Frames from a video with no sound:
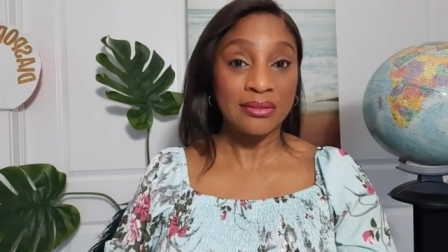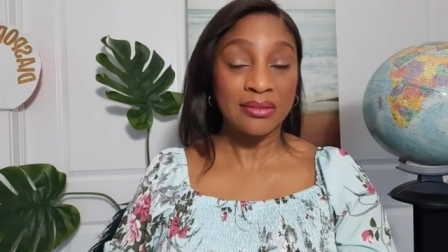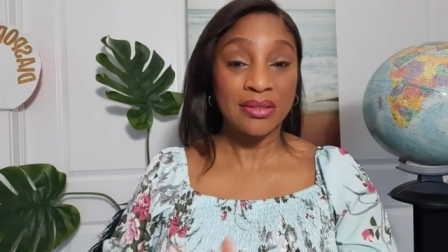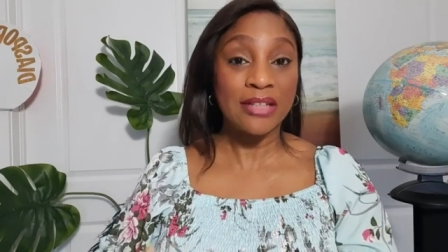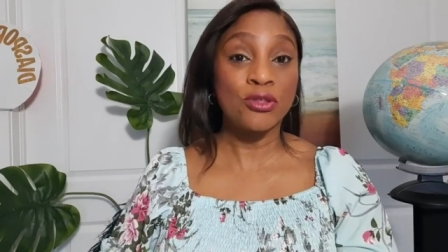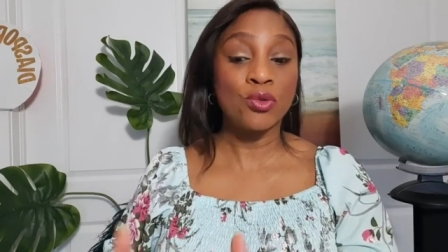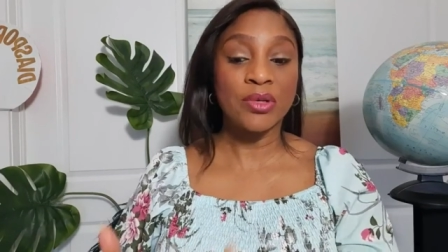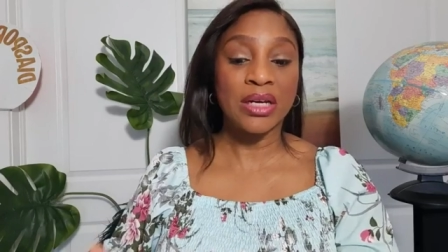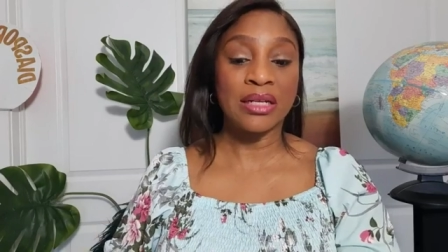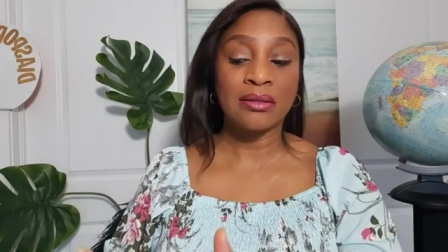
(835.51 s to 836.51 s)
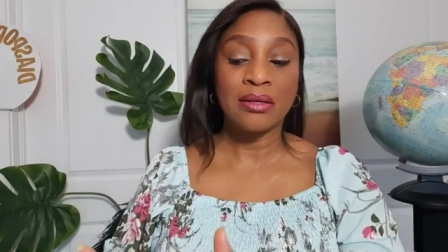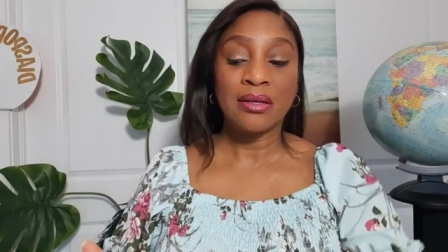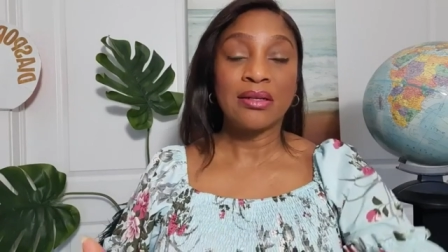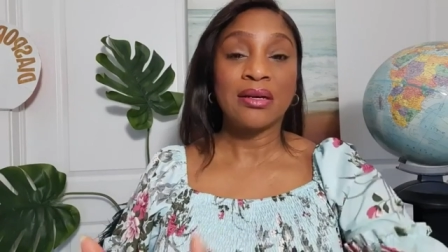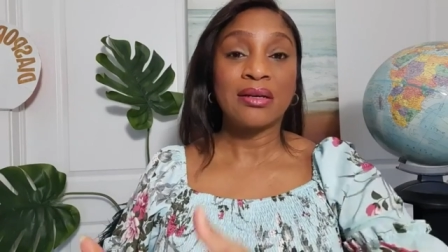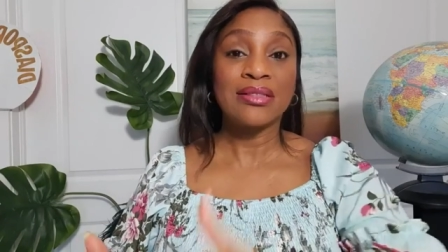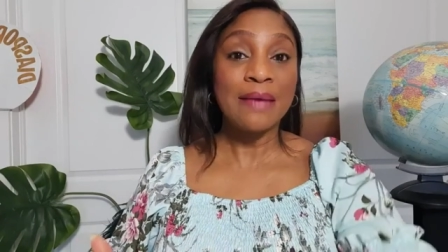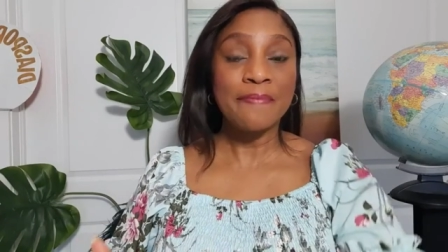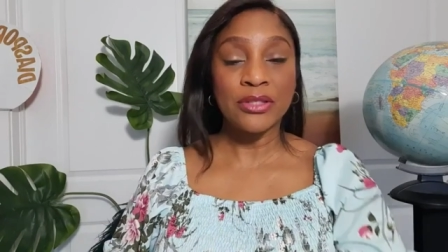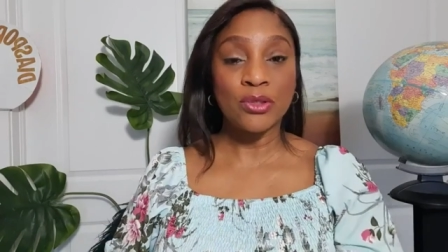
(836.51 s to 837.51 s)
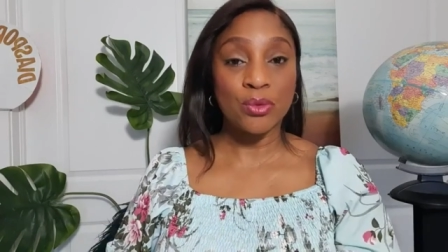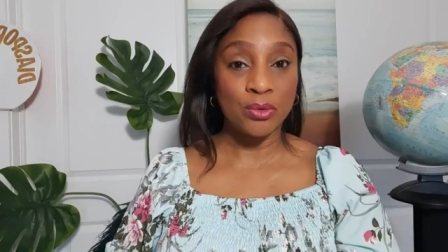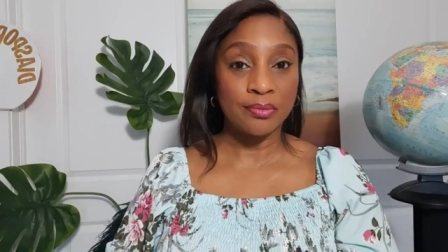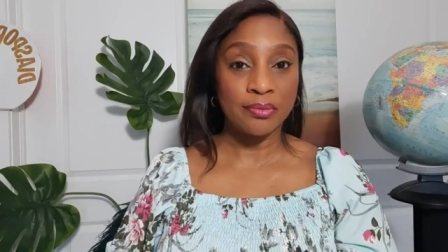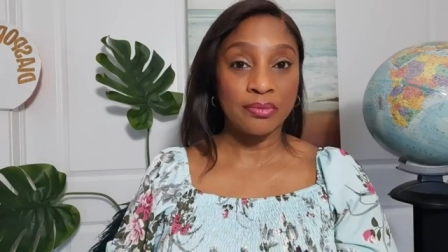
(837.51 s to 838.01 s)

that you can tap into.